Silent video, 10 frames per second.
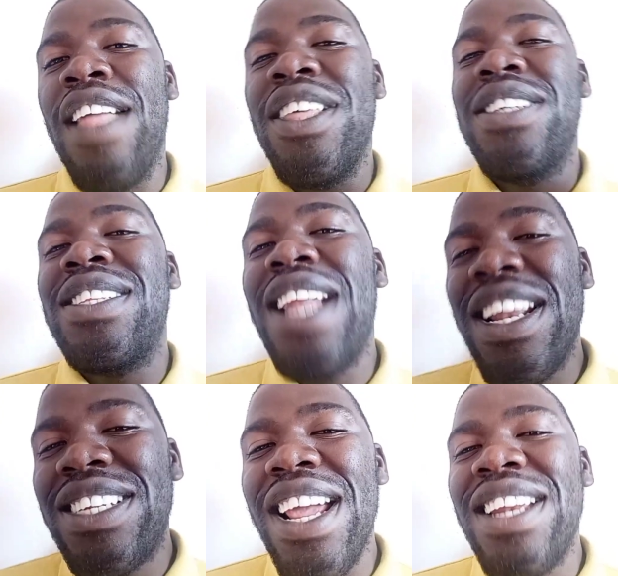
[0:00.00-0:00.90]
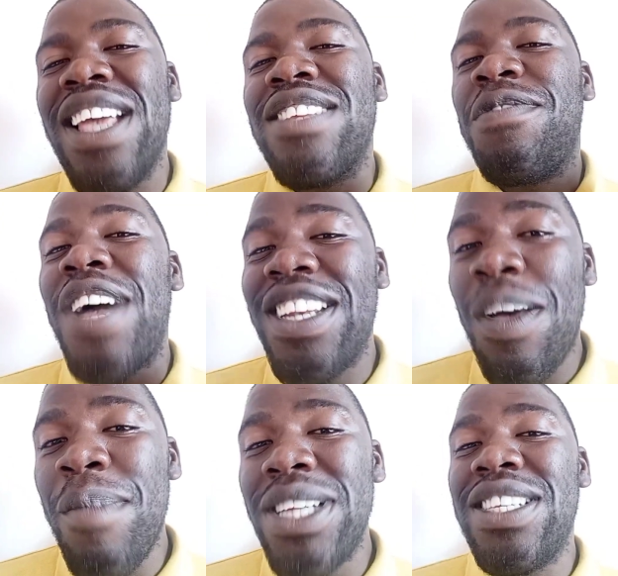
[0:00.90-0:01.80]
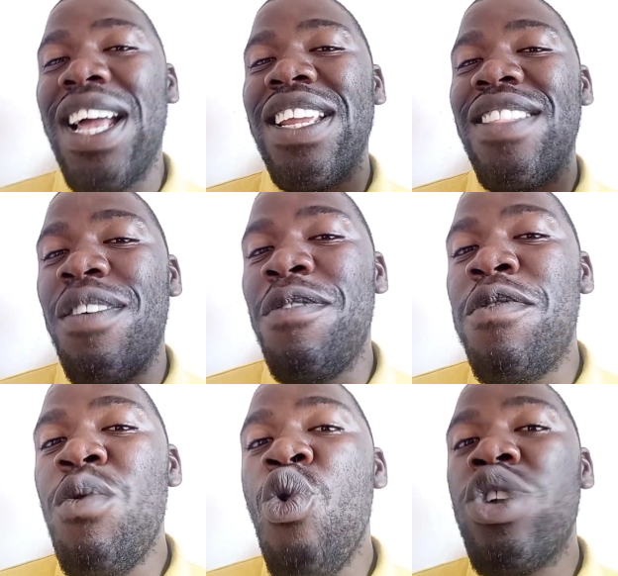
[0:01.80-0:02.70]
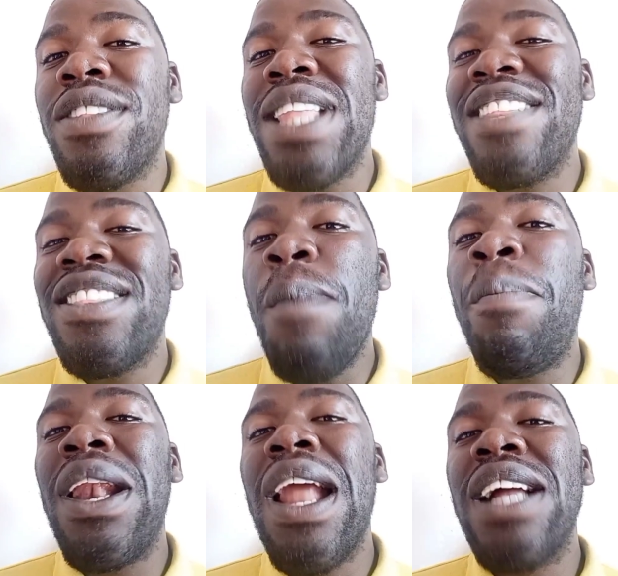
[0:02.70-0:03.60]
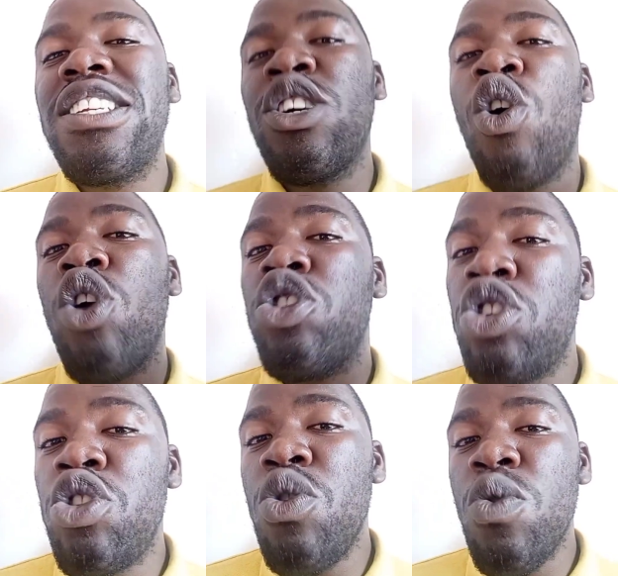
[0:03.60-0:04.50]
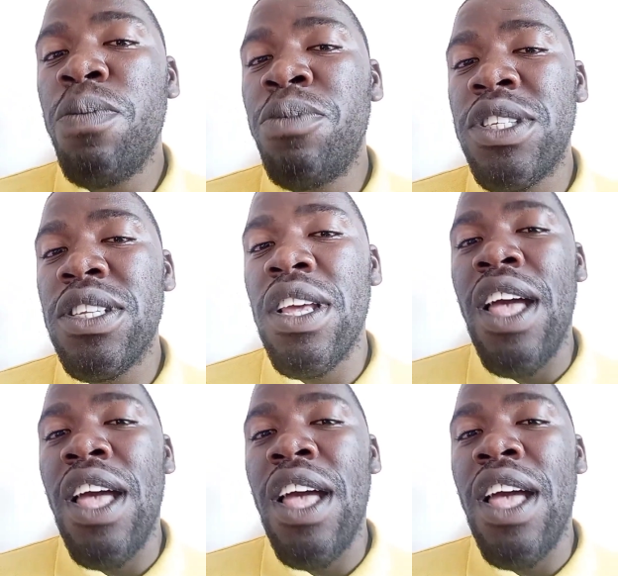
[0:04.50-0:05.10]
is fundamentally the food that the plant consumes,